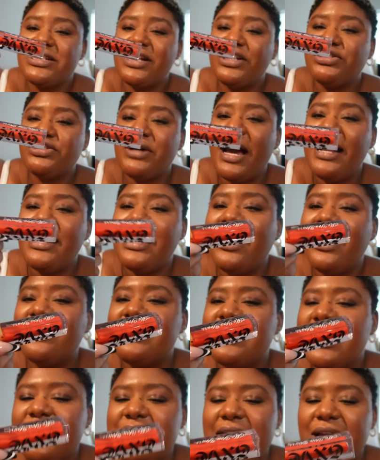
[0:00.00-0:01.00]
gonna try it
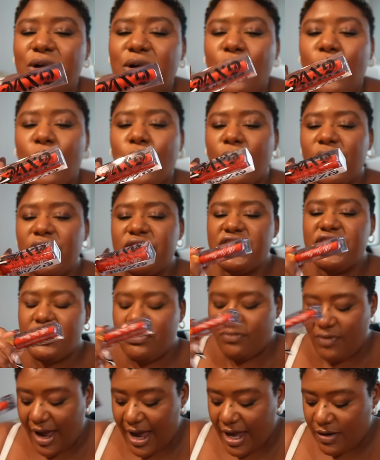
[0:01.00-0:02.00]
out. It's like an
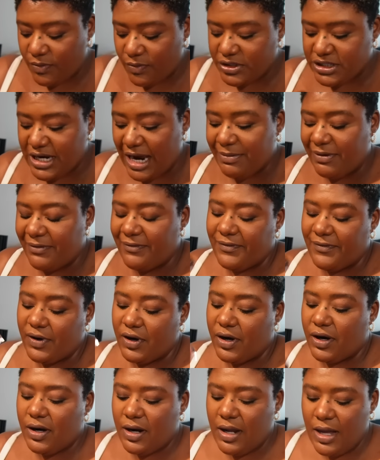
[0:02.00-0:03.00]
orangey red, which I
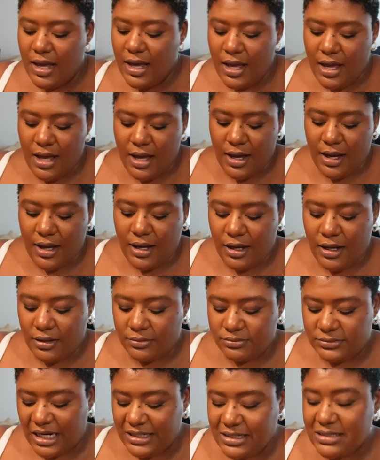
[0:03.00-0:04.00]
prefer.
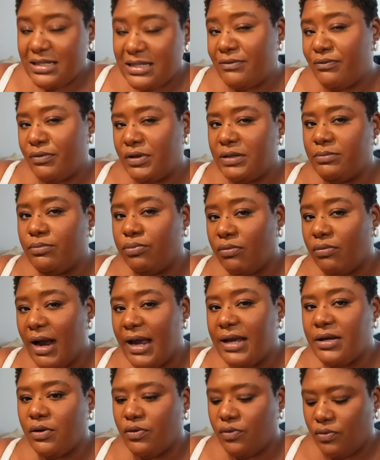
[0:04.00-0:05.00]
I just love really
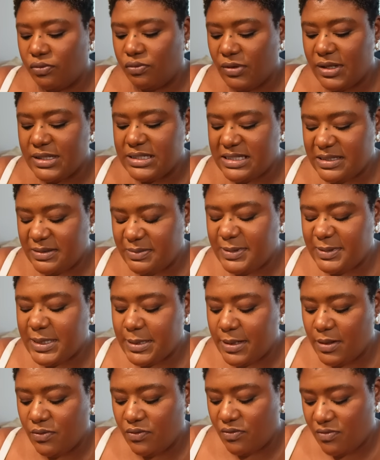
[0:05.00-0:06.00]
bright,
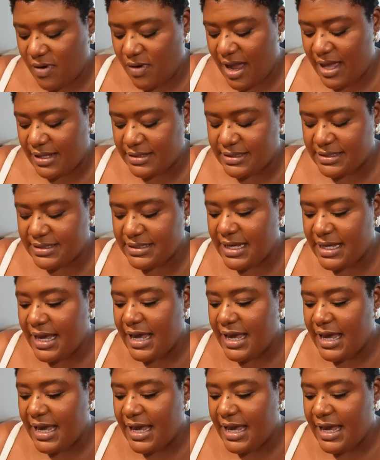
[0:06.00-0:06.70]
crisp reds.